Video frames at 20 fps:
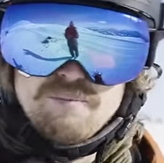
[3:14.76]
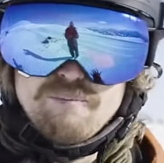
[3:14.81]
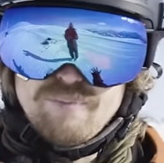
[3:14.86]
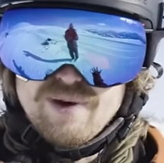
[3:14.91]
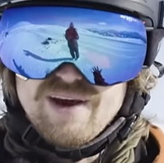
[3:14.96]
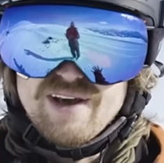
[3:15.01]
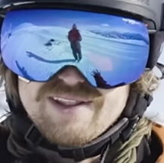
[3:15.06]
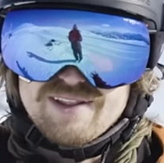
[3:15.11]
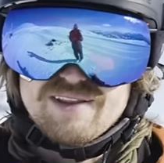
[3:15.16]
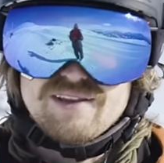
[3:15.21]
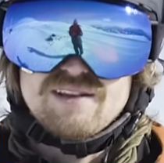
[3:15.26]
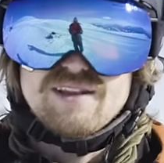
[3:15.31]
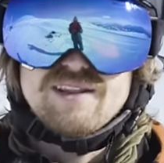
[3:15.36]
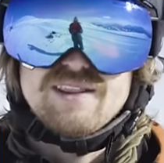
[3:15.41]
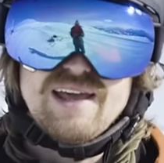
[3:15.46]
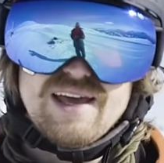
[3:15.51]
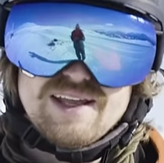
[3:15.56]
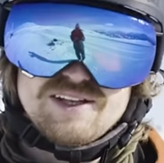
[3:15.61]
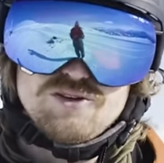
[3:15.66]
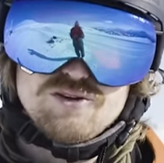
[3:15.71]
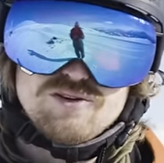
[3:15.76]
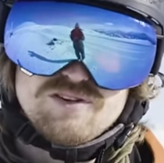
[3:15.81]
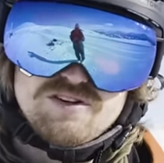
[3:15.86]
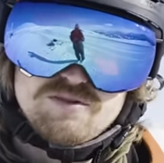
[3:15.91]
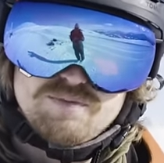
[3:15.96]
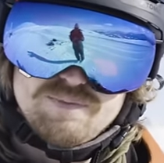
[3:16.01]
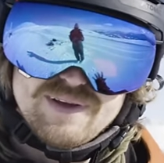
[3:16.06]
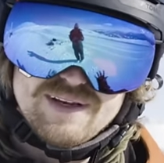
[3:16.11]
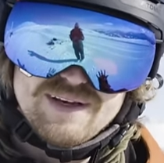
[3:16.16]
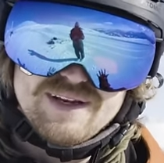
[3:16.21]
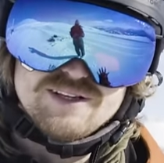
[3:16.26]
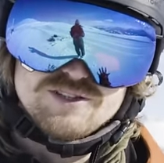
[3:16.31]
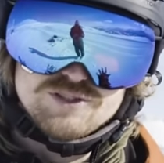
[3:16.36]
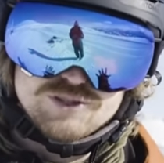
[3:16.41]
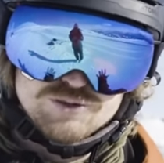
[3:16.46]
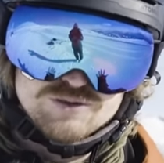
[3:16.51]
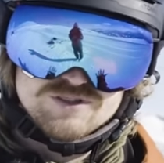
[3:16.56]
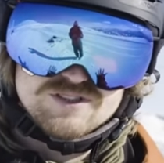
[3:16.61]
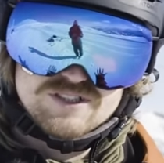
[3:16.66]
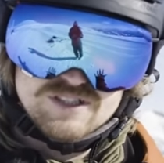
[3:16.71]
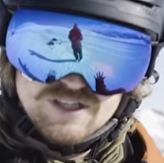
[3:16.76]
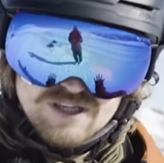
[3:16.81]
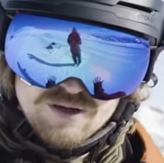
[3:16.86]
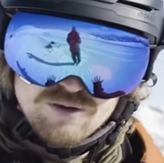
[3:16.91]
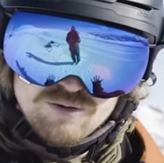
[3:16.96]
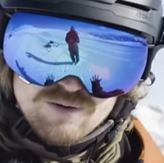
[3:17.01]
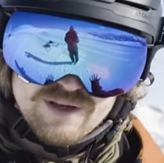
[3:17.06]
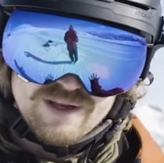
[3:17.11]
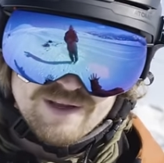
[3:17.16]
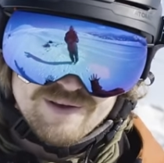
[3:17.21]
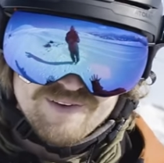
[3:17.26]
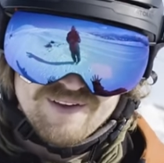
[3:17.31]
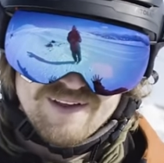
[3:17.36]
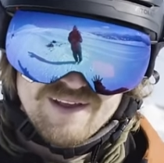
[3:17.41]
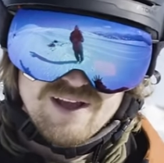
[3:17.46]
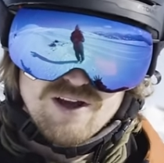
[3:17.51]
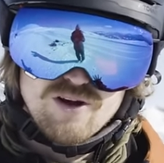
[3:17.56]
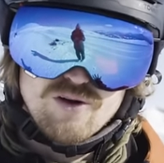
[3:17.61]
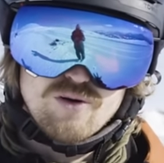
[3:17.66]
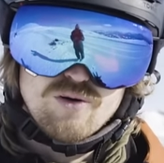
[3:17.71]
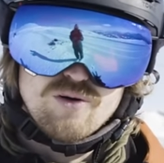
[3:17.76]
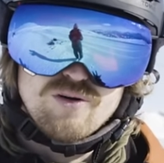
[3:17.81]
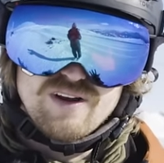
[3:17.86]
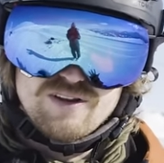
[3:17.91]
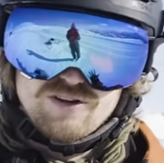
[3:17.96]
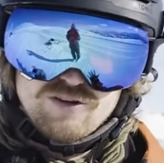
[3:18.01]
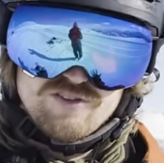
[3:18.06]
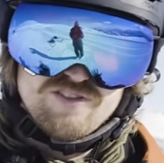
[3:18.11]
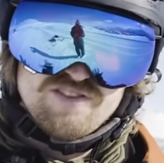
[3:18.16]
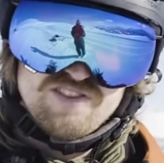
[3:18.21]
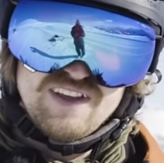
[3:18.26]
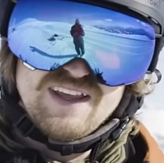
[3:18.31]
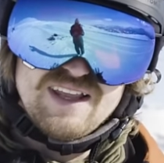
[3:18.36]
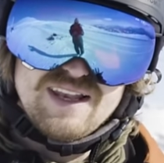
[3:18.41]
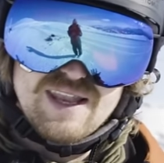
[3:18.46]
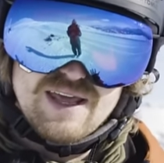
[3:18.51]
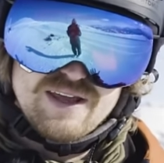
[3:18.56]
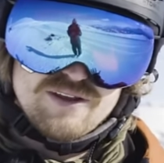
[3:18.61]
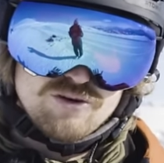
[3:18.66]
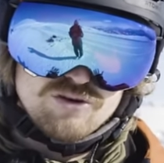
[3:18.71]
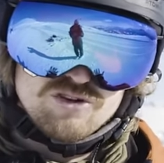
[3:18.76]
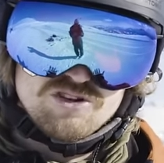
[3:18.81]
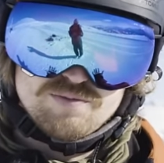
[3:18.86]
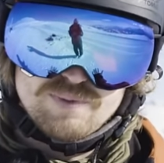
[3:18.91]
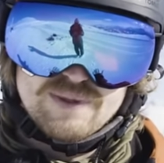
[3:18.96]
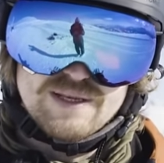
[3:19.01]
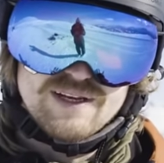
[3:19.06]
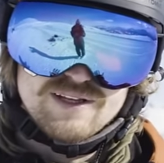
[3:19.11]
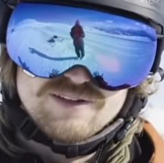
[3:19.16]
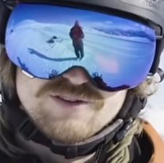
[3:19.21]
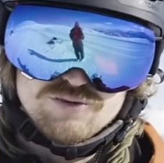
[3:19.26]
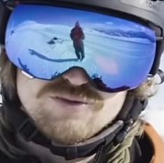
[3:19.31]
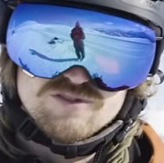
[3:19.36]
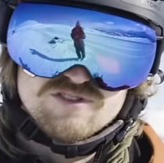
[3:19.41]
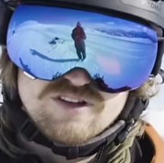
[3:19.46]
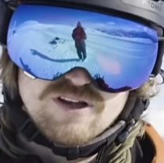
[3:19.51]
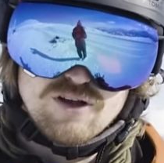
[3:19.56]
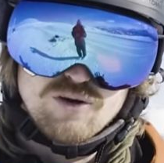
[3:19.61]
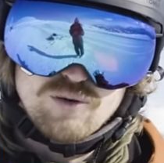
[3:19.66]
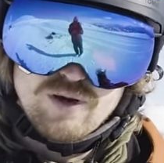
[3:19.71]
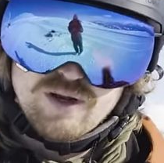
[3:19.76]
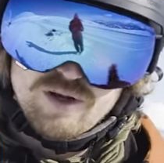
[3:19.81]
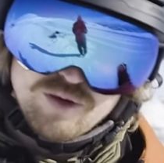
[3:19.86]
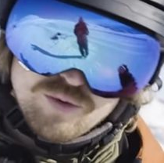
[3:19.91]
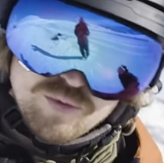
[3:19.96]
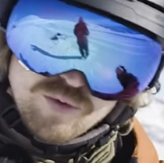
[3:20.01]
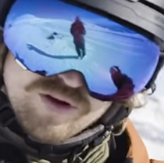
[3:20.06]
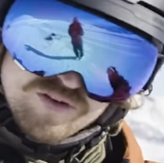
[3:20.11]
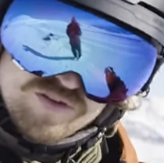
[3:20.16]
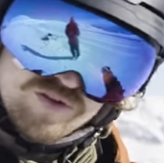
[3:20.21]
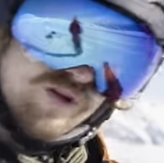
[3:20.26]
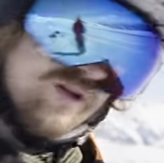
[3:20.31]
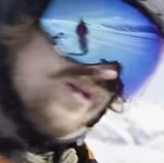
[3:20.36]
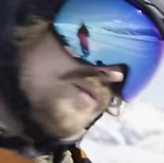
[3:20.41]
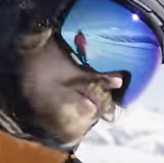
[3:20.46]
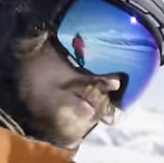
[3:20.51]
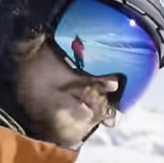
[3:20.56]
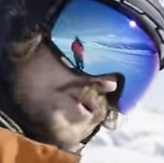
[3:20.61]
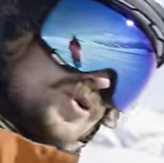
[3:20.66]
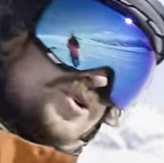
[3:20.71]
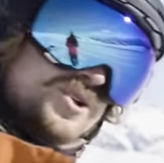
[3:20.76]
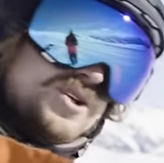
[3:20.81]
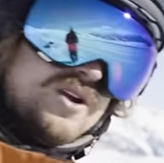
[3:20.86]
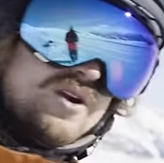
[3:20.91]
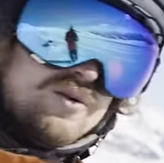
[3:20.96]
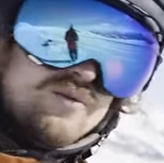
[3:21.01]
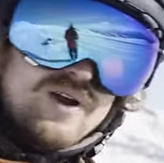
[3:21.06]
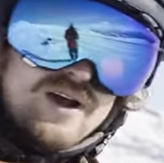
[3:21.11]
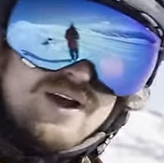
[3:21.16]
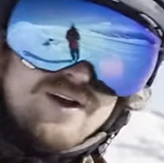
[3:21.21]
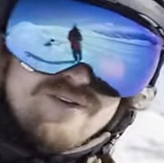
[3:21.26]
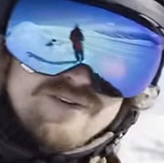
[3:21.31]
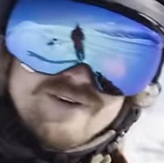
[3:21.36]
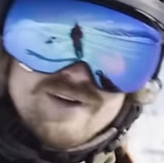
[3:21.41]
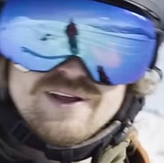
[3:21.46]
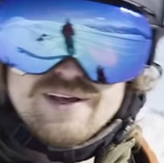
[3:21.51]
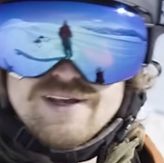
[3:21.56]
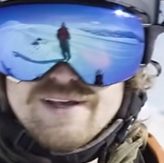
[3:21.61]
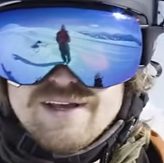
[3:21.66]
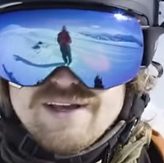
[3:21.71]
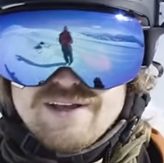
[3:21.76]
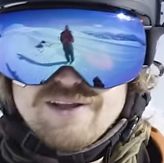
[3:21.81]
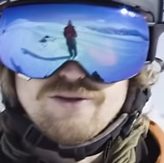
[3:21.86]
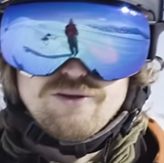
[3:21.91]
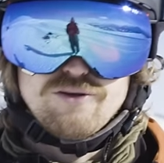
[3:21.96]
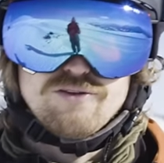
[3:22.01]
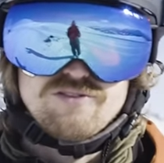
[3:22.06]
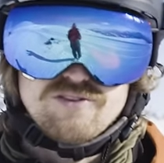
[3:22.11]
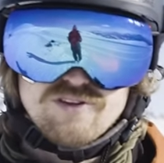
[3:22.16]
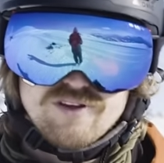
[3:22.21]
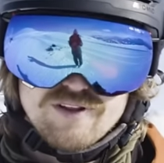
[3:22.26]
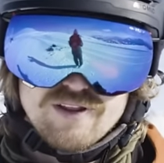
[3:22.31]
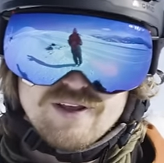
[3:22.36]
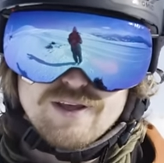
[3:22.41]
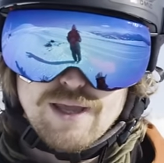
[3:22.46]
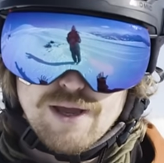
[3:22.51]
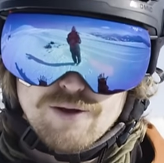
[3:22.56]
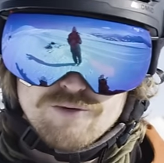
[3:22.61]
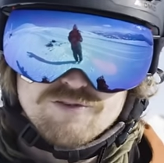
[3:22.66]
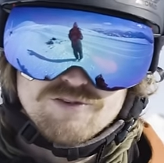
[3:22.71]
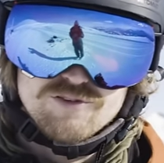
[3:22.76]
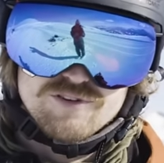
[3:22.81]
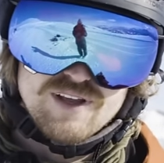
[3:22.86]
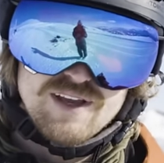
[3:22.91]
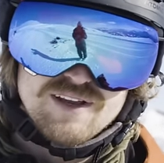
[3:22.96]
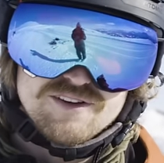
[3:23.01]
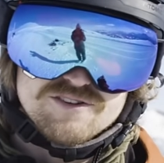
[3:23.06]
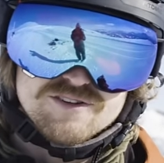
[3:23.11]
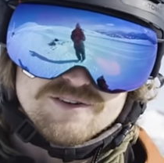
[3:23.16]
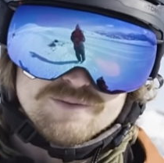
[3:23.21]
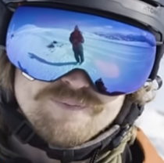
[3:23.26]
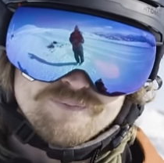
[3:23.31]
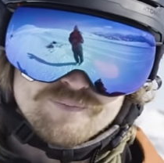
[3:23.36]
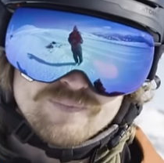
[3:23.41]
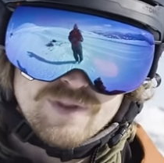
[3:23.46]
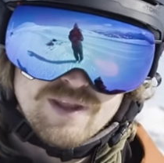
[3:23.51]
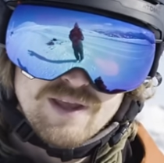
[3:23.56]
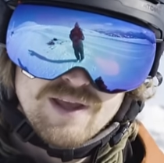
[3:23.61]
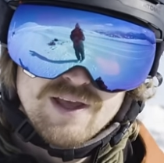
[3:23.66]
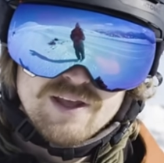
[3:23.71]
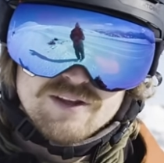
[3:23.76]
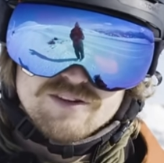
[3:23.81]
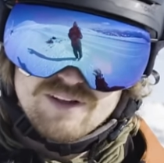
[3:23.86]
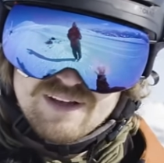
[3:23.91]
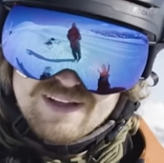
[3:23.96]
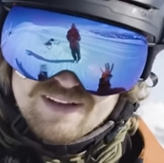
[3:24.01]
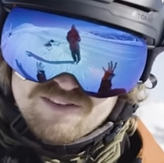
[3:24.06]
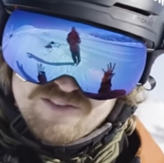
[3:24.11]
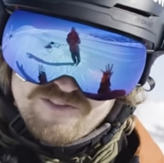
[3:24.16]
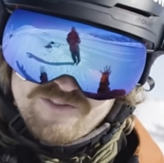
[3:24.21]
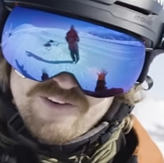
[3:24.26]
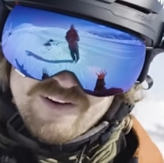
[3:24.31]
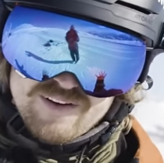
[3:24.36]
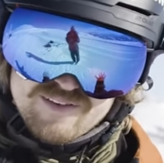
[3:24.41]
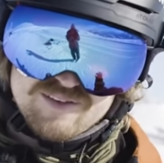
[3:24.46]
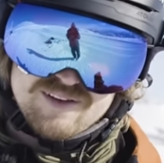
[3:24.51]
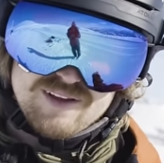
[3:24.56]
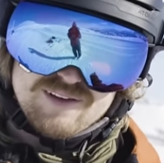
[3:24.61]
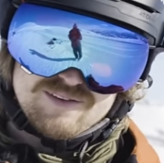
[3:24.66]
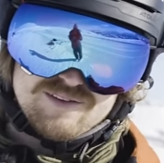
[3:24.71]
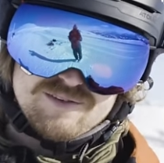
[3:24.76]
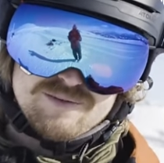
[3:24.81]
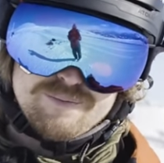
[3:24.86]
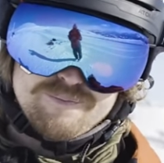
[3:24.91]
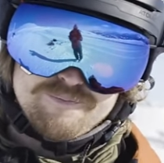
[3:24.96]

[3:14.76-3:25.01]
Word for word: but that you're spinning too slowly, or that you feel like you're spinning too slowly and you want to sort of push it around using the counter rotation. So let's fix this.